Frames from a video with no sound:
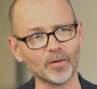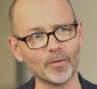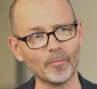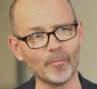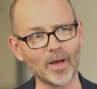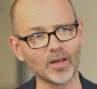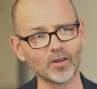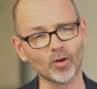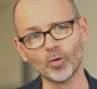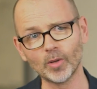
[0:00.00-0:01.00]
make
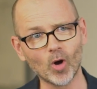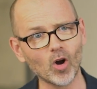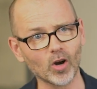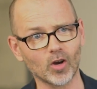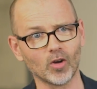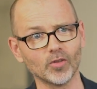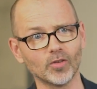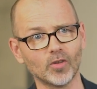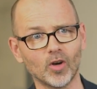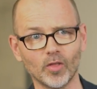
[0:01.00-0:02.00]
a remark
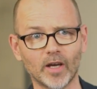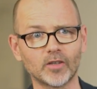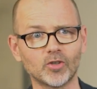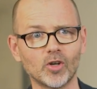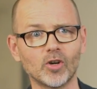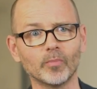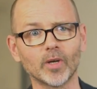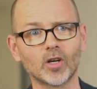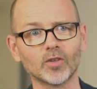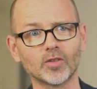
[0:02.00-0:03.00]
on that term,
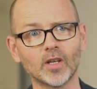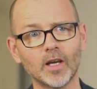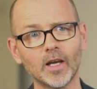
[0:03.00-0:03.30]
because